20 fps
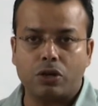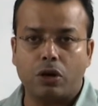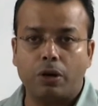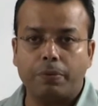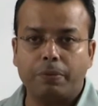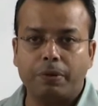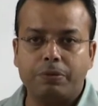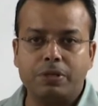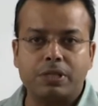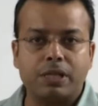or
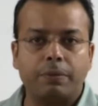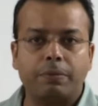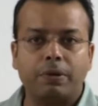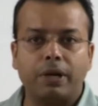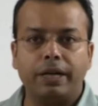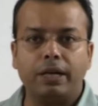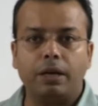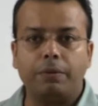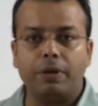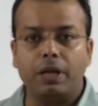maybe some
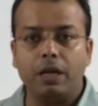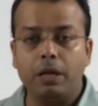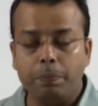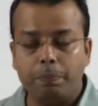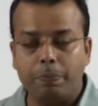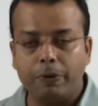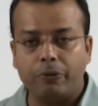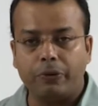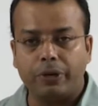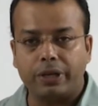kind of
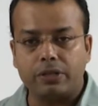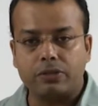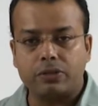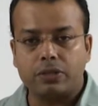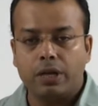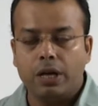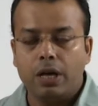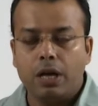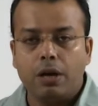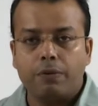impurities
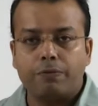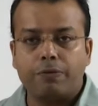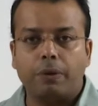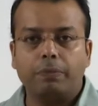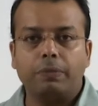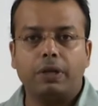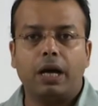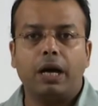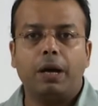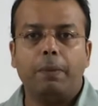
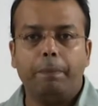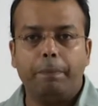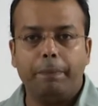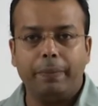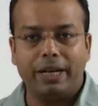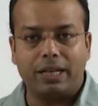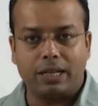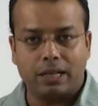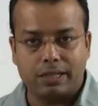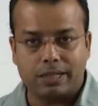from the
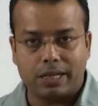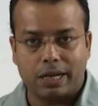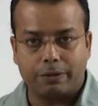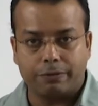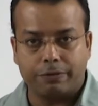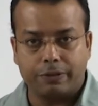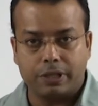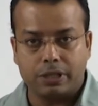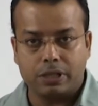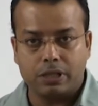metal
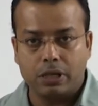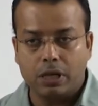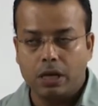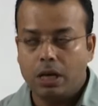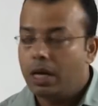surface.